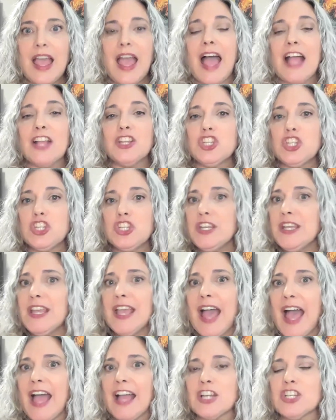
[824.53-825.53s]
And she
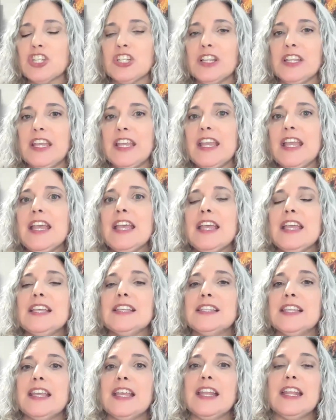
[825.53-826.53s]
actually
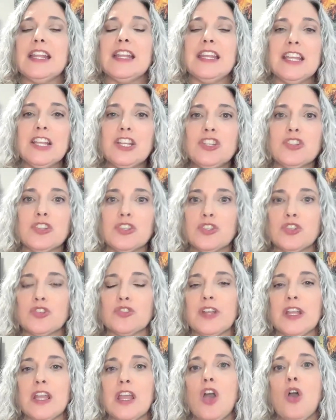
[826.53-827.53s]
is in an
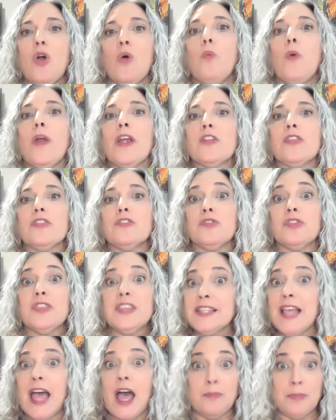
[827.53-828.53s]
industry where
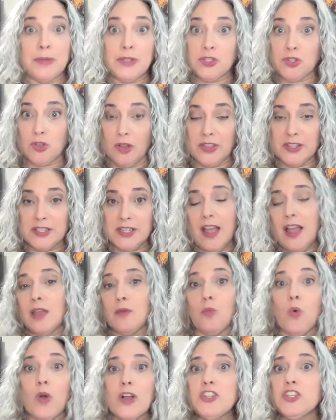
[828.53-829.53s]
this happens all the
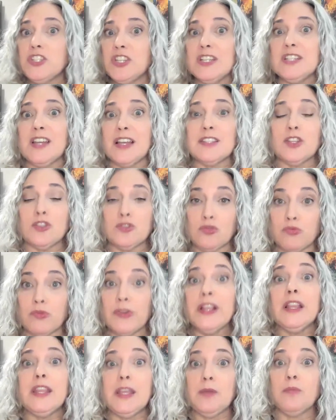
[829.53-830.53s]
time. What she does is
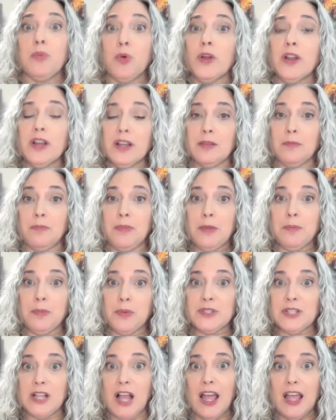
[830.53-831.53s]
really important in
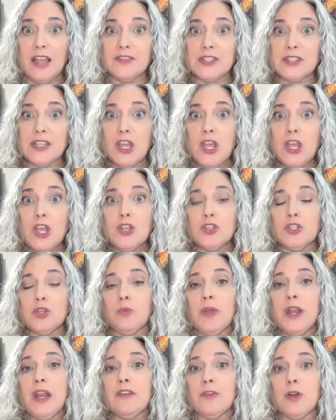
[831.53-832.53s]
people's lives. So
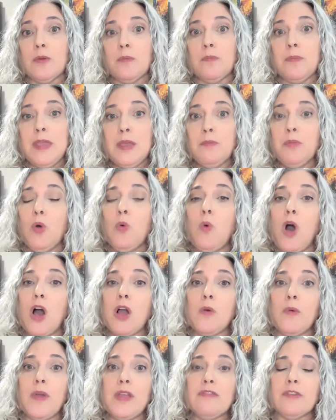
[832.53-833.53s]
whenever people
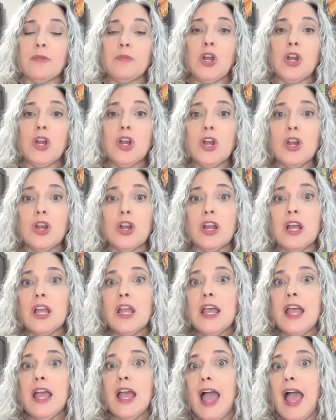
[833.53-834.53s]
walk away from her
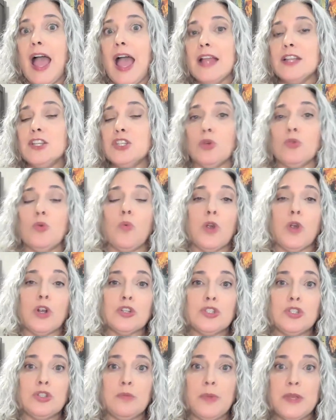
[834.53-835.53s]
and
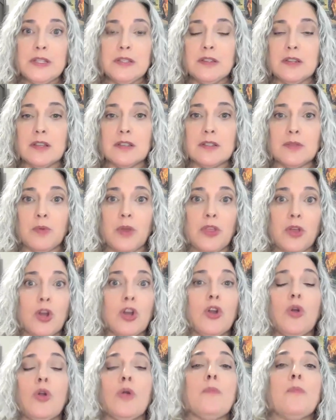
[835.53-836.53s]
don't do business with
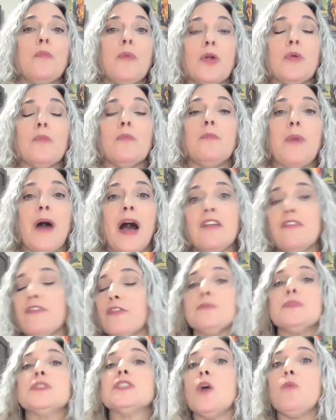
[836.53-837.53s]
her, or buy
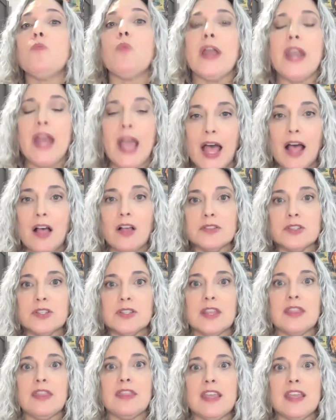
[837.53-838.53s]
from someone else
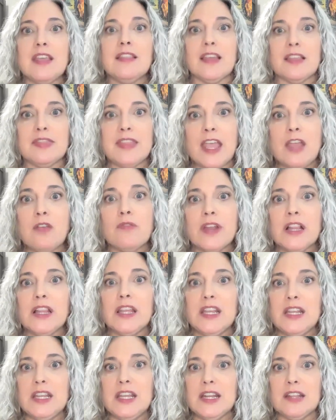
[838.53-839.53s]
the thing that they
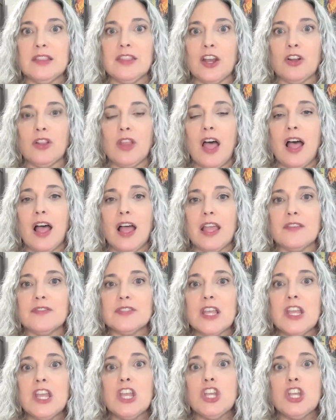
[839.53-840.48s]
really need in their lives,